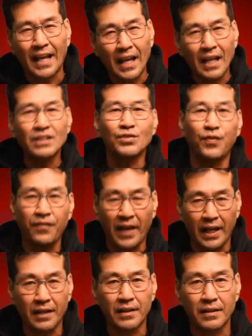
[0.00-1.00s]
his
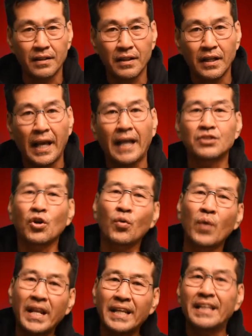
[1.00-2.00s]
faith has
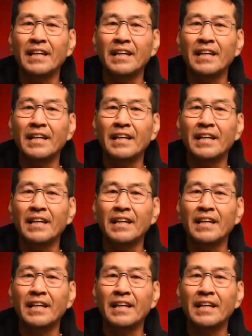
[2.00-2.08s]
already